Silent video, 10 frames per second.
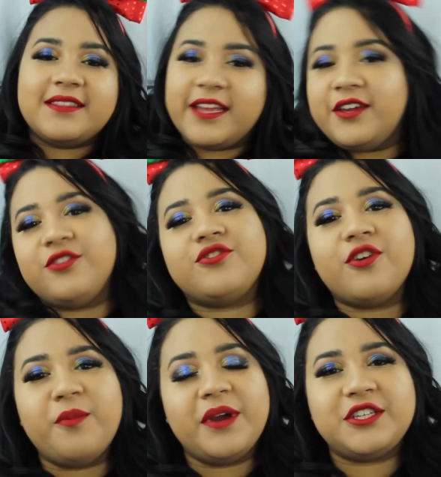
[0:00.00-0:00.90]
Thank you
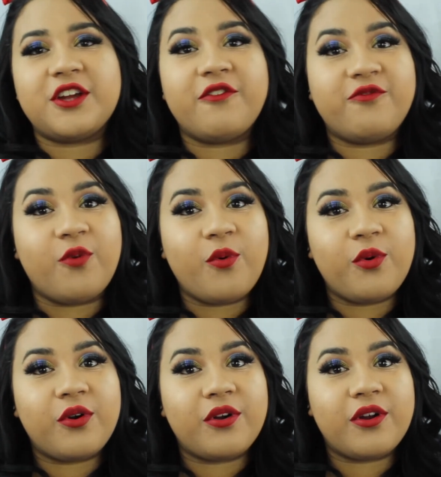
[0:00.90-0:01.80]
so much
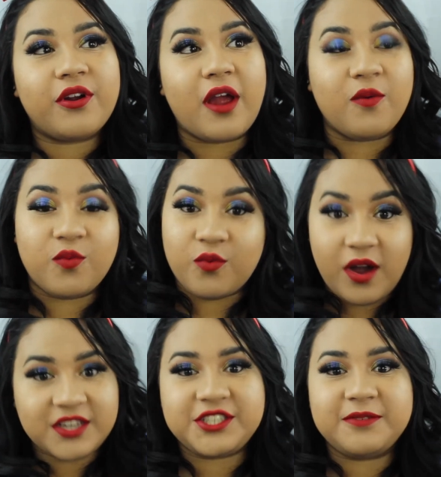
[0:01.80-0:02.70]
for
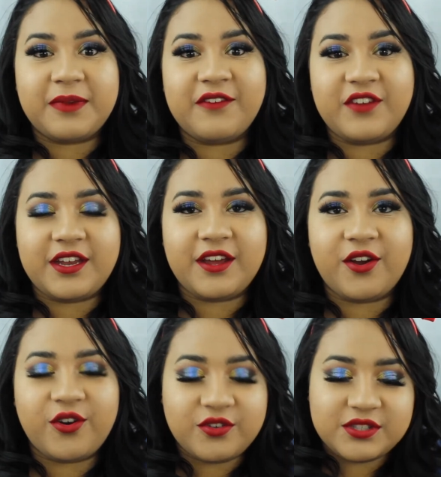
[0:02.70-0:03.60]
watching my
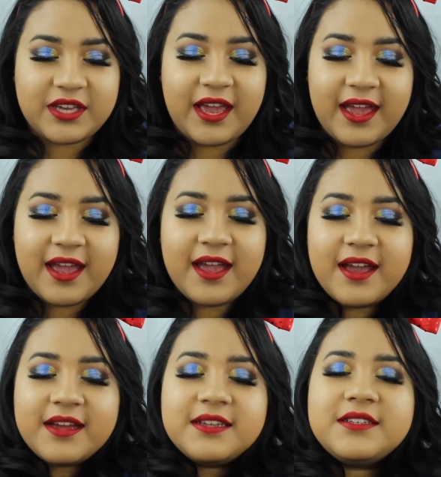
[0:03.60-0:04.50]
videos
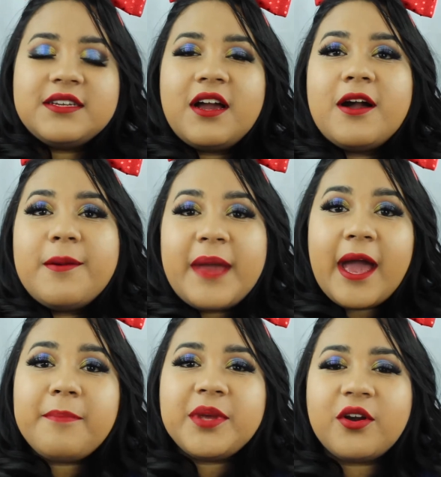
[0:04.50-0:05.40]
and um,
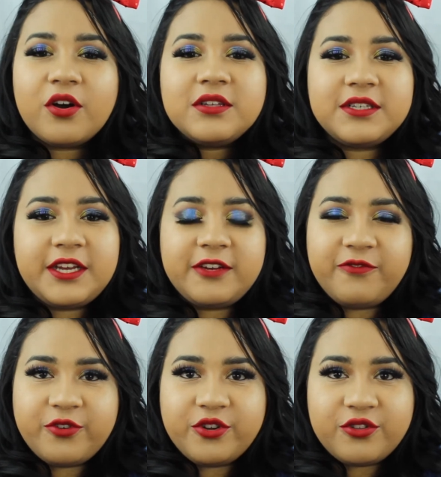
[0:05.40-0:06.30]
happy holiday
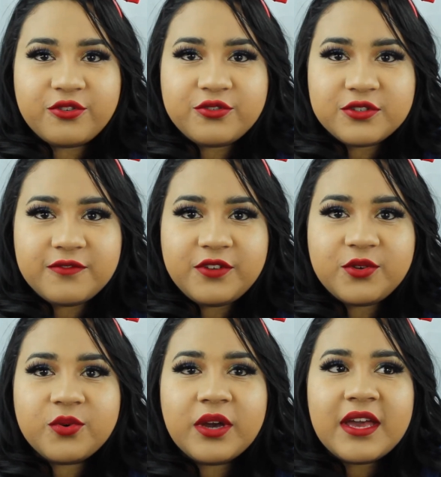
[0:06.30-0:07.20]
for those of
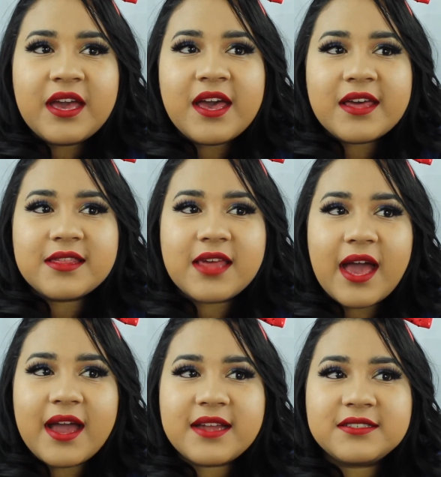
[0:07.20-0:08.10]
you
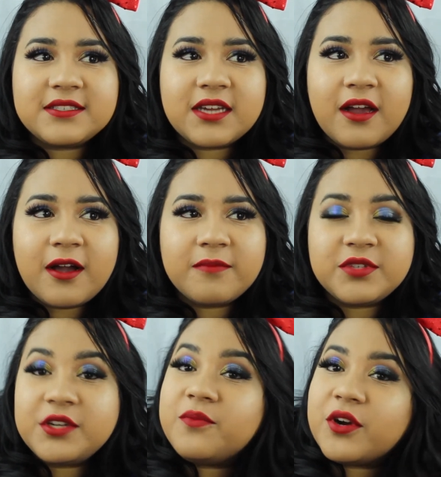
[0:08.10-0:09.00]
that um,
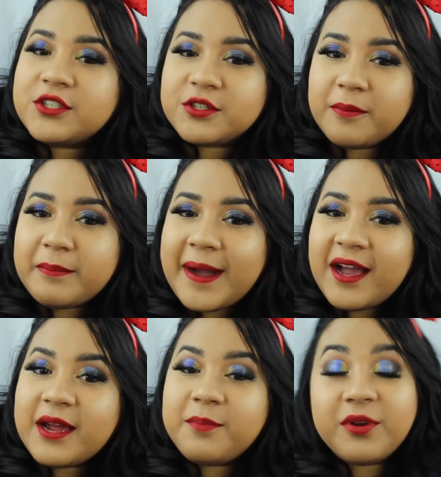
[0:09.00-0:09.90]
didn't watch
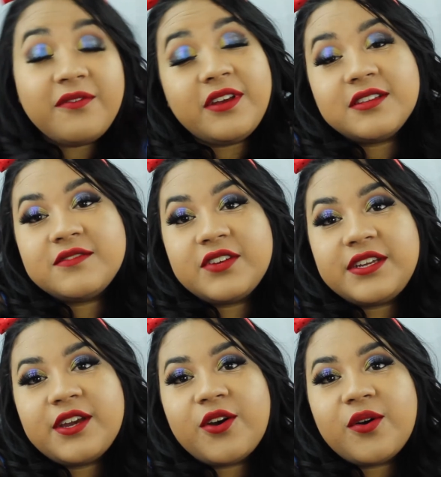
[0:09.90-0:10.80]
my previous
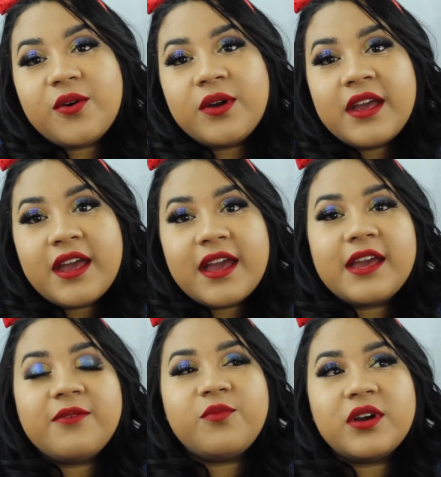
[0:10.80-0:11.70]
video.
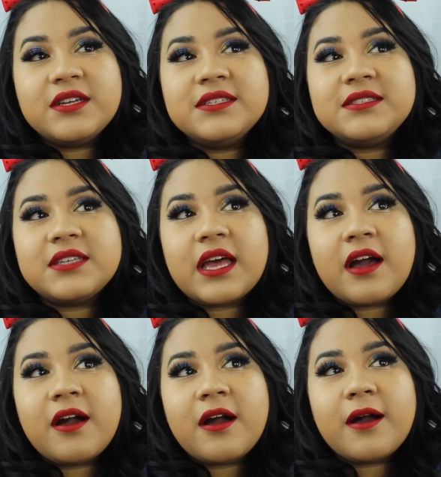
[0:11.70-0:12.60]
It was
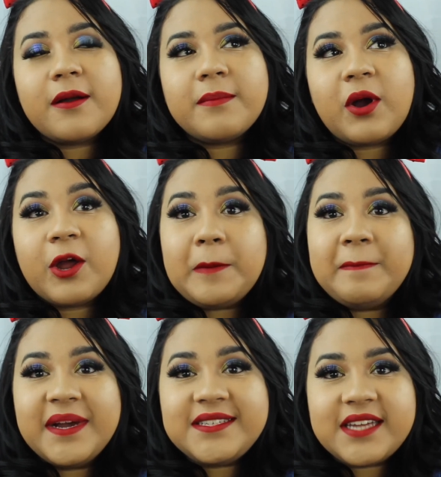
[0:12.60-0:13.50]
um,
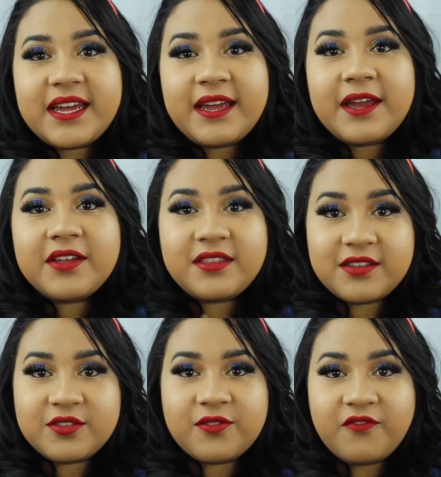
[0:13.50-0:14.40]
on Monday.
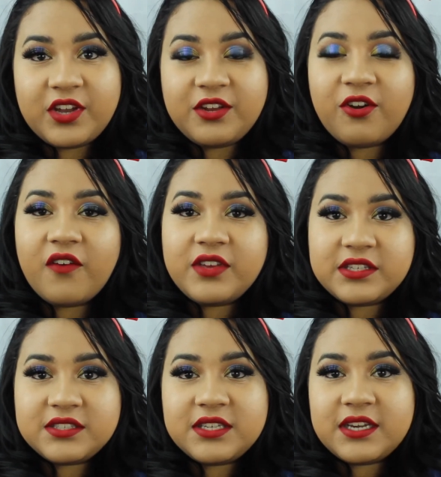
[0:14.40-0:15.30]
This video
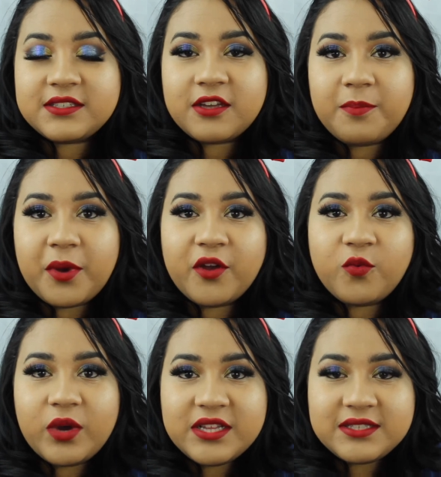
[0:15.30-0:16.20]
obviously is up
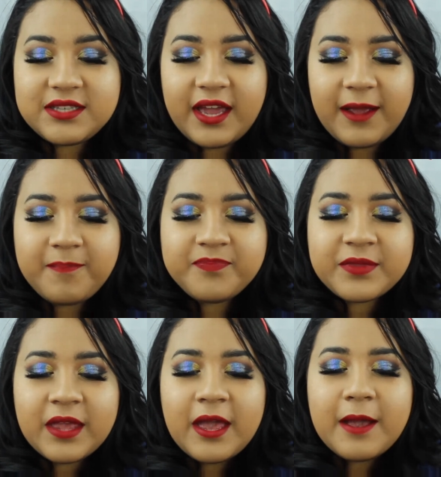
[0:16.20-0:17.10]
on Wednesday.
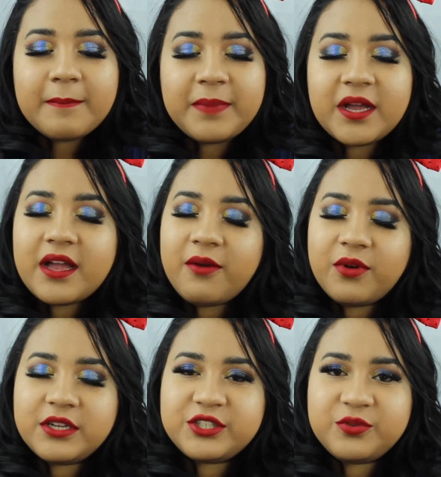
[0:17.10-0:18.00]
But I
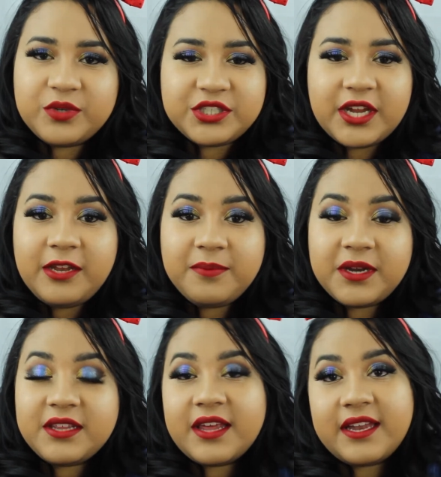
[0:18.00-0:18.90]
wanted to wish
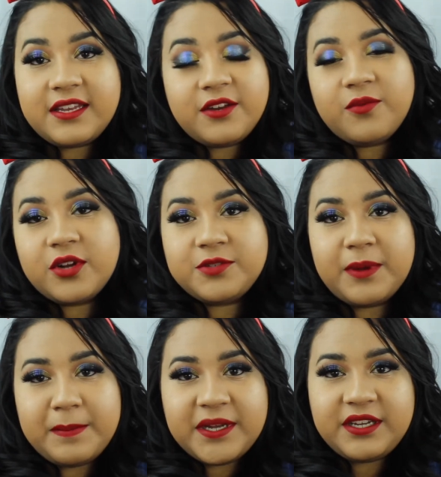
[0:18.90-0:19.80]
anybody that didn't watch
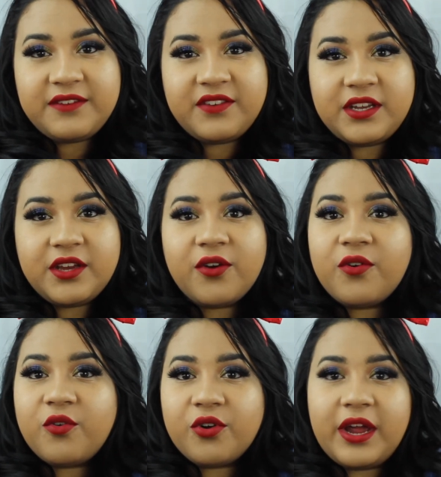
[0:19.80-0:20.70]
my Monday video
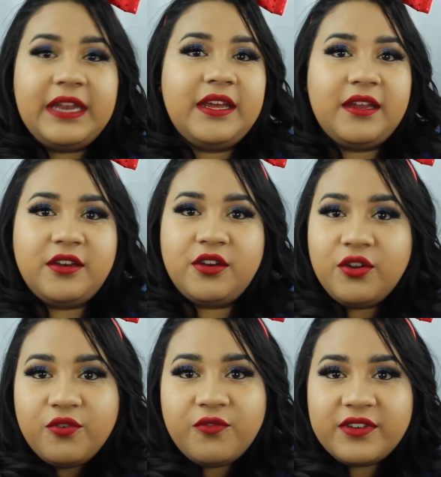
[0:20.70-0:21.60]
or any
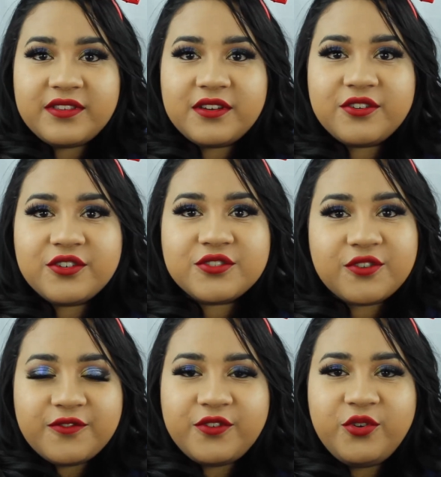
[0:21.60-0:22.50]
new visitors
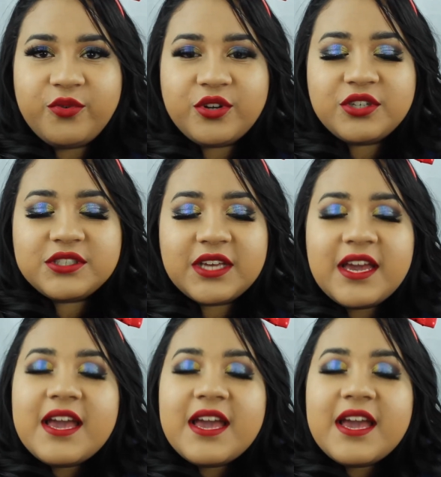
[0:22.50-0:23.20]
or viewers